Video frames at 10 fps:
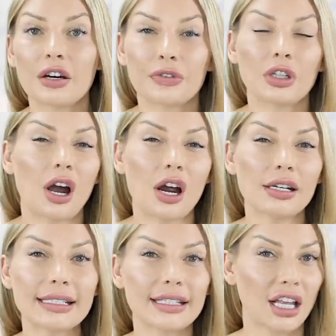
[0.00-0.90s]
For the
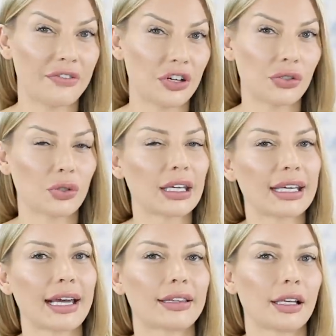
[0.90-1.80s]
artsy lovers, you can
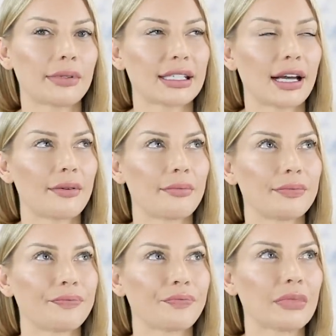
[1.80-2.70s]
get them
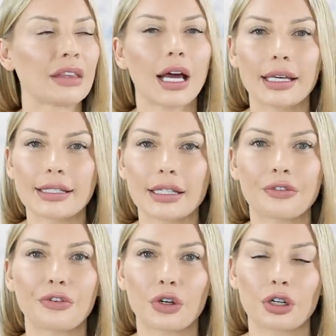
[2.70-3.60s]
some nice,
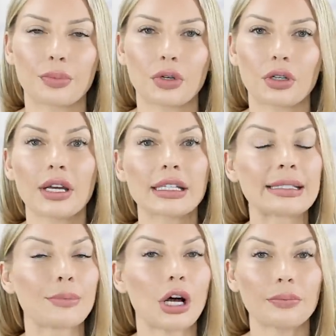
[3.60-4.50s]
affordable,
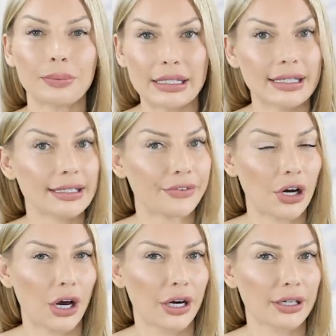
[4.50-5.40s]
small pieces of
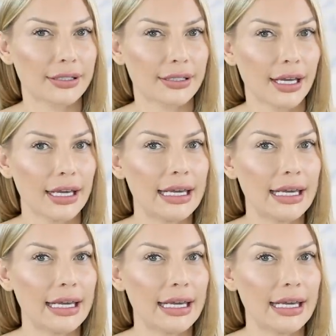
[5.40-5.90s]
art.